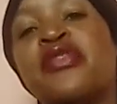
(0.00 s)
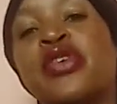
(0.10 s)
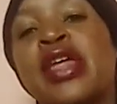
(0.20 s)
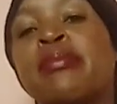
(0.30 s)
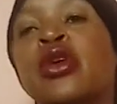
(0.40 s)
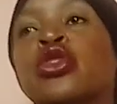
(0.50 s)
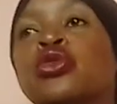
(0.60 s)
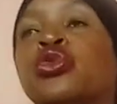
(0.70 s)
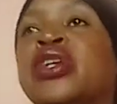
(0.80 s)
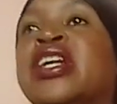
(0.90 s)
for them not
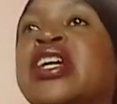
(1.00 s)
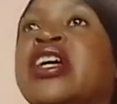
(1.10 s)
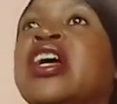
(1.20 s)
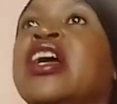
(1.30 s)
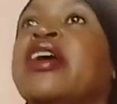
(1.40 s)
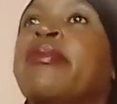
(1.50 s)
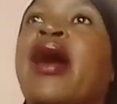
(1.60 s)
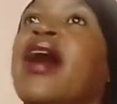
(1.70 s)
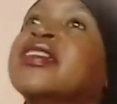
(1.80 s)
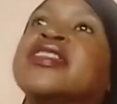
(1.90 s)
to really be
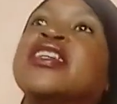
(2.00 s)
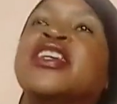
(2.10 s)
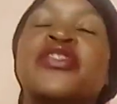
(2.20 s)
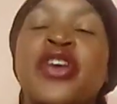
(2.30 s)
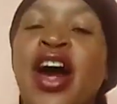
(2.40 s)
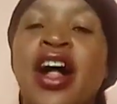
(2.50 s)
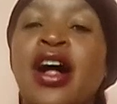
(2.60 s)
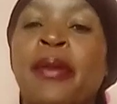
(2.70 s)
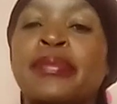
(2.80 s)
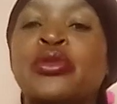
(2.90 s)
asking for
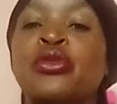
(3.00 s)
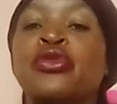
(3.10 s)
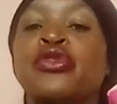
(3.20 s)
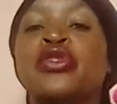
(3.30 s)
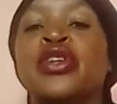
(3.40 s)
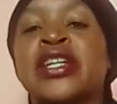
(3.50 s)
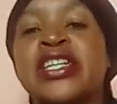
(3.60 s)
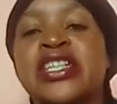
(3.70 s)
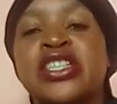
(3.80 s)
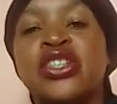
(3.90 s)
help to
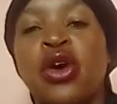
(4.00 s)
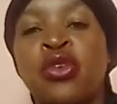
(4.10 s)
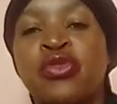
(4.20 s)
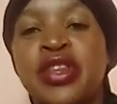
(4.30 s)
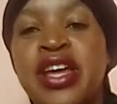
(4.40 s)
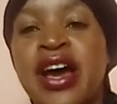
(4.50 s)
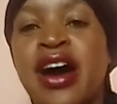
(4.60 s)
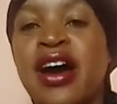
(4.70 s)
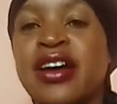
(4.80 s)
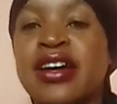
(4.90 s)
reach over their
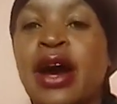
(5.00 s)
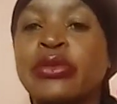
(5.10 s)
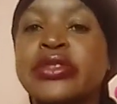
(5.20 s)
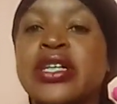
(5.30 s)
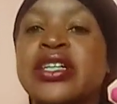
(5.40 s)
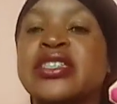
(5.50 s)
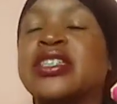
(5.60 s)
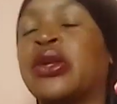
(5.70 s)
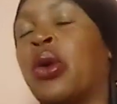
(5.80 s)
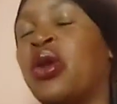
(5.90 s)

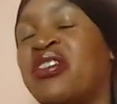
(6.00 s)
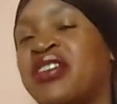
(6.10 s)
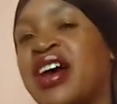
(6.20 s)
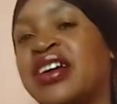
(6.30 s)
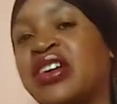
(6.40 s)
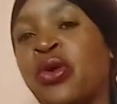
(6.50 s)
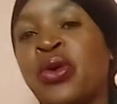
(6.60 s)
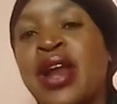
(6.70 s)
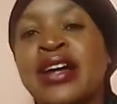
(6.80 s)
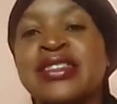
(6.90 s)
counters and all of that,
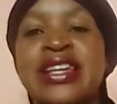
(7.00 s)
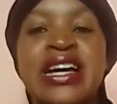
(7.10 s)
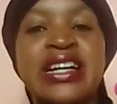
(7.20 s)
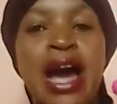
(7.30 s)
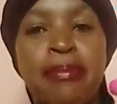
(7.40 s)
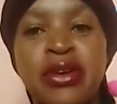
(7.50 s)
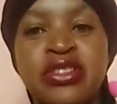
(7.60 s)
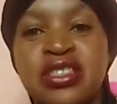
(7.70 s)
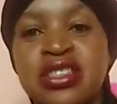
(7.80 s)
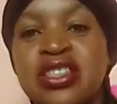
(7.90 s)
or like their
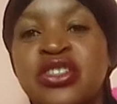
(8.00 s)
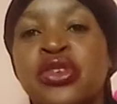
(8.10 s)
cupboards,